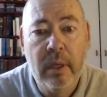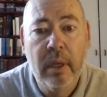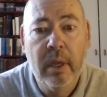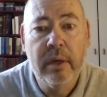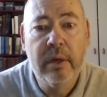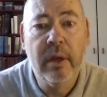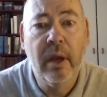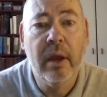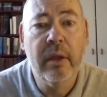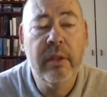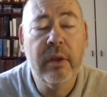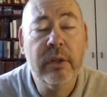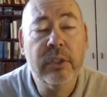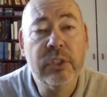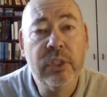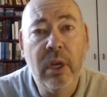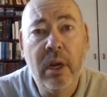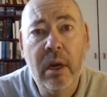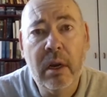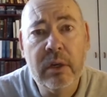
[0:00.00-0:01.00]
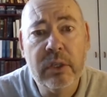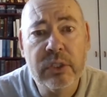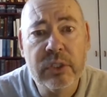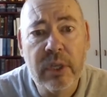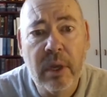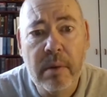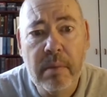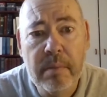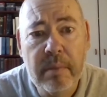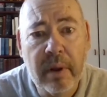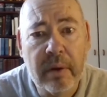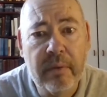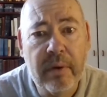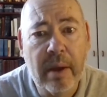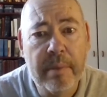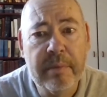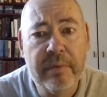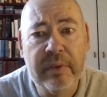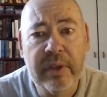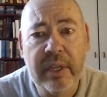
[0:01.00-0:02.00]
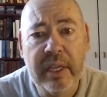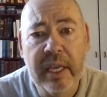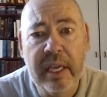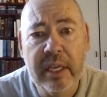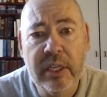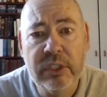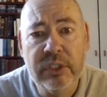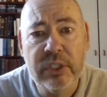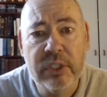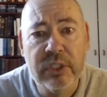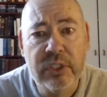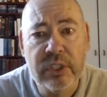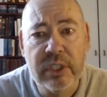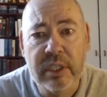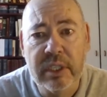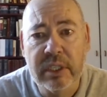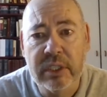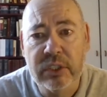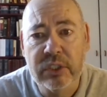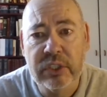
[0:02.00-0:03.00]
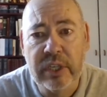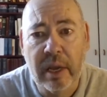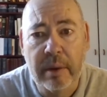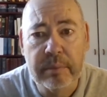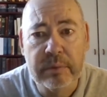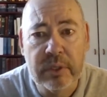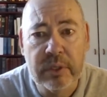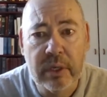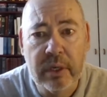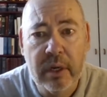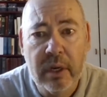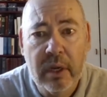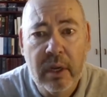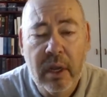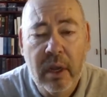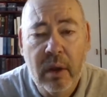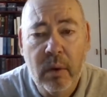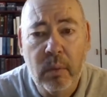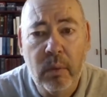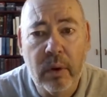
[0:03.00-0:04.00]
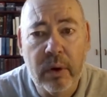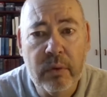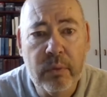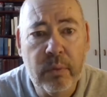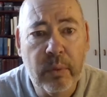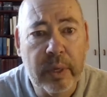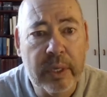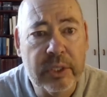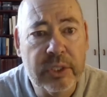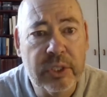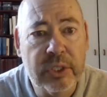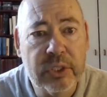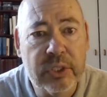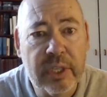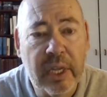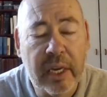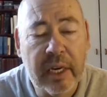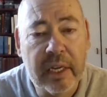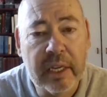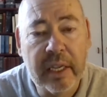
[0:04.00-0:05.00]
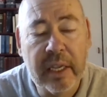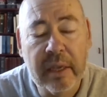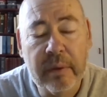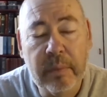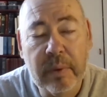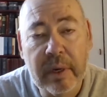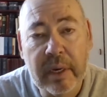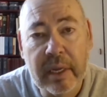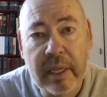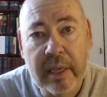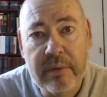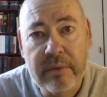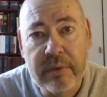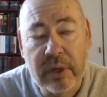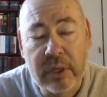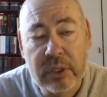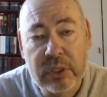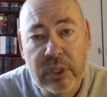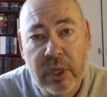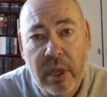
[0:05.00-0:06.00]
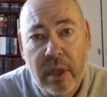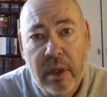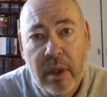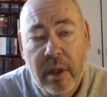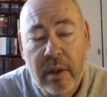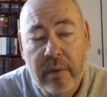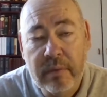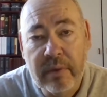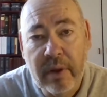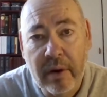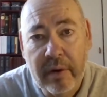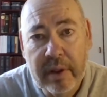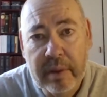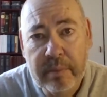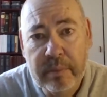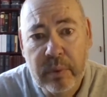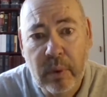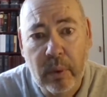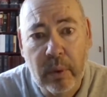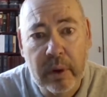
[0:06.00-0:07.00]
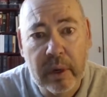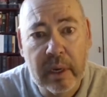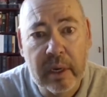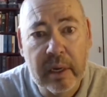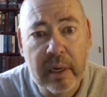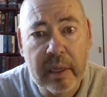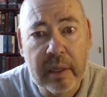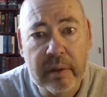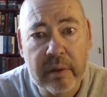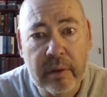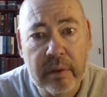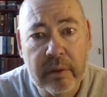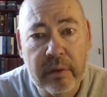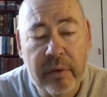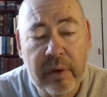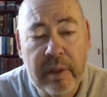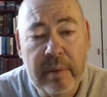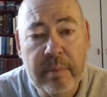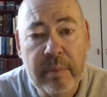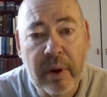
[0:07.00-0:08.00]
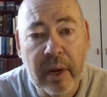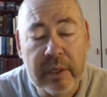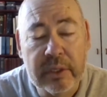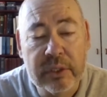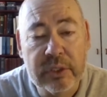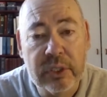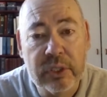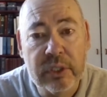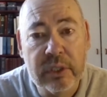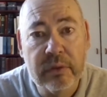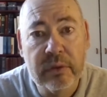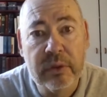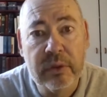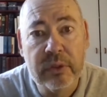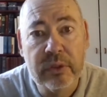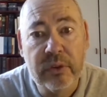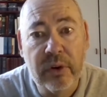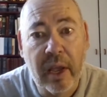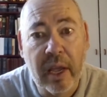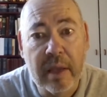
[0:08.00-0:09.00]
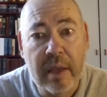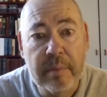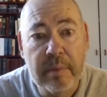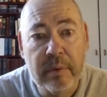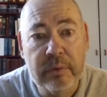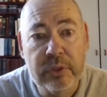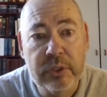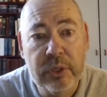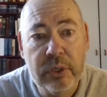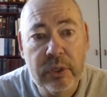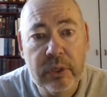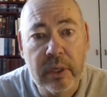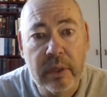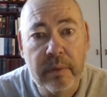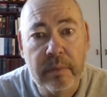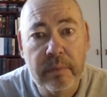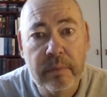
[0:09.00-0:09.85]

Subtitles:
Now there are some ramifications in this chapter, one of which is that it will give us, very importantly, the three branches of the tribe of Judah.